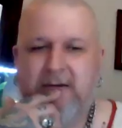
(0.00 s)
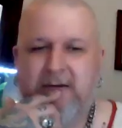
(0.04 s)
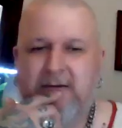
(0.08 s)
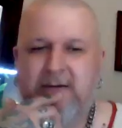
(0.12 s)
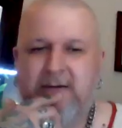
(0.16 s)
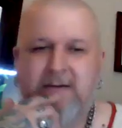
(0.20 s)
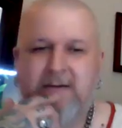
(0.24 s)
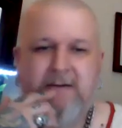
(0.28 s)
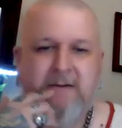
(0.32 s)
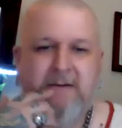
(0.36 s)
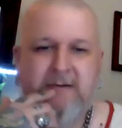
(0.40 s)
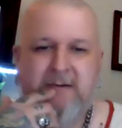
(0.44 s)
you
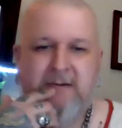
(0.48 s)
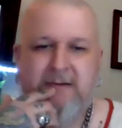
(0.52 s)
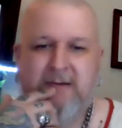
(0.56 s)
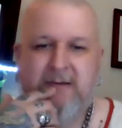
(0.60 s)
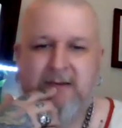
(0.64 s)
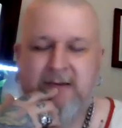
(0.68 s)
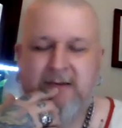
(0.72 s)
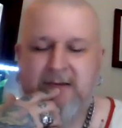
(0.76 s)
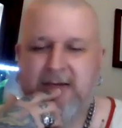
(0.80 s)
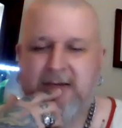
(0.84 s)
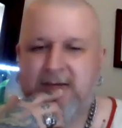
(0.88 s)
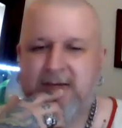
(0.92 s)
on.
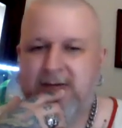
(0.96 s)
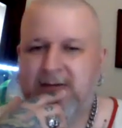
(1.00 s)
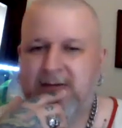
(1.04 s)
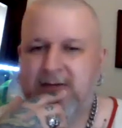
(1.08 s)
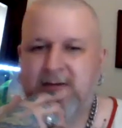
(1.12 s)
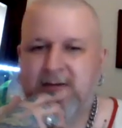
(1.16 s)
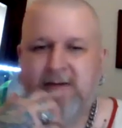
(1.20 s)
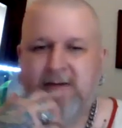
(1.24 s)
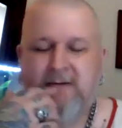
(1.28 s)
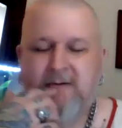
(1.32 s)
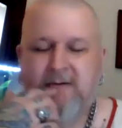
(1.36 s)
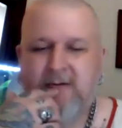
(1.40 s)

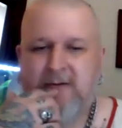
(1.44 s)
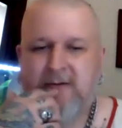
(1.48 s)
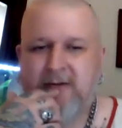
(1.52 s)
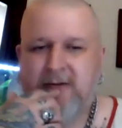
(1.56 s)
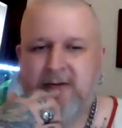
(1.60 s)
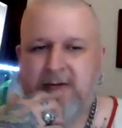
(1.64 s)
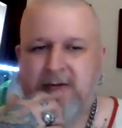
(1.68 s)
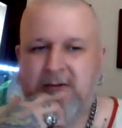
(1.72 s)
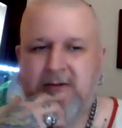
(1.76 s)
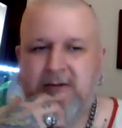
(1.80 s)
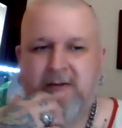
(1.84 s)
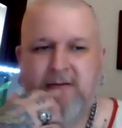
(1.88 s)

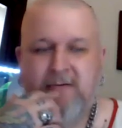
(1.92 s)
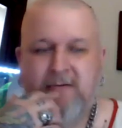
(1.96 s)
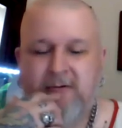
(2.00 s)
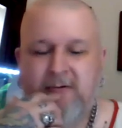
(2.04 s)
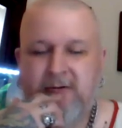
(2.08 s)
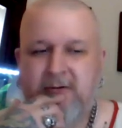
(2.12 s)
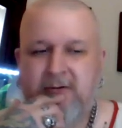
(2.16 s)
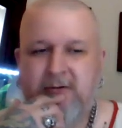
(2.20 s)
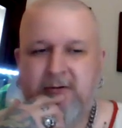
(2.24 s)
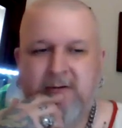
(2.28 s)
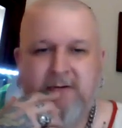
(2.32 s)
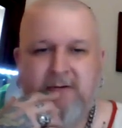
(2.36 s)
I just have to